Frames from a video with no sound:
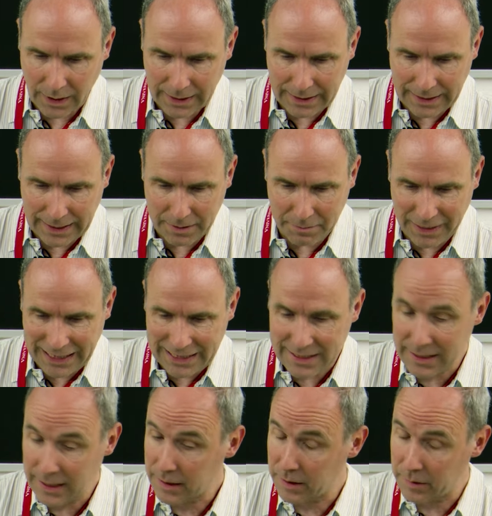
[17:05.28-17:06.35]
that means
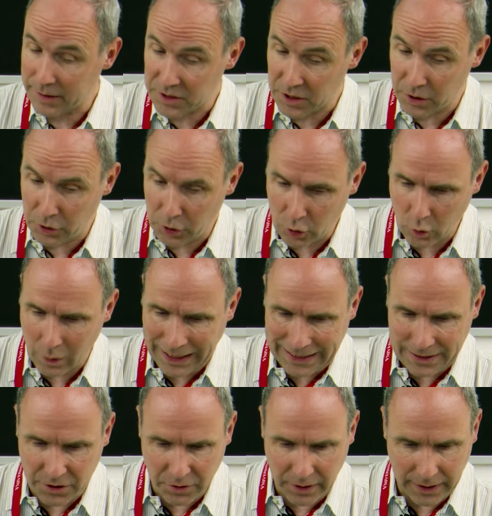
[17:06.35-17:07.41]
that there is a new
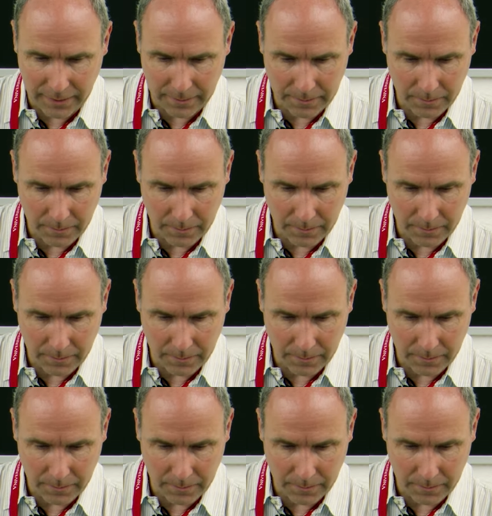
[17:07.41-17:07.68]
entry